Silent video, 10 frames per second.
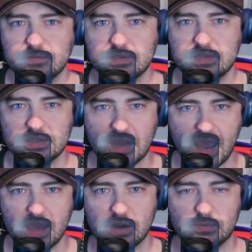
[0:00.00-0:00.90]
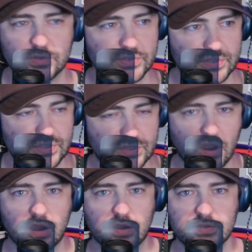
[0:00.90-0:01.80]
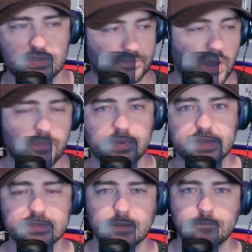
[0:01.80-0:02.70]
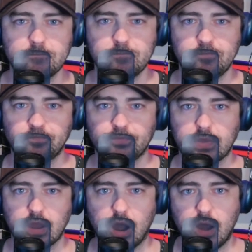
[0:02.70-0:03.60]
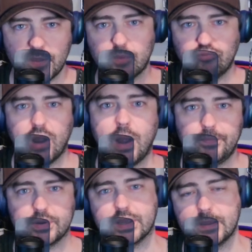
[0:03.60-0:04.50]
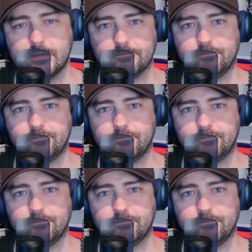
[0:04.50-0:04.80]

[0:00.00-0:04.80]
to animals, to dogs, to puppies, on their property.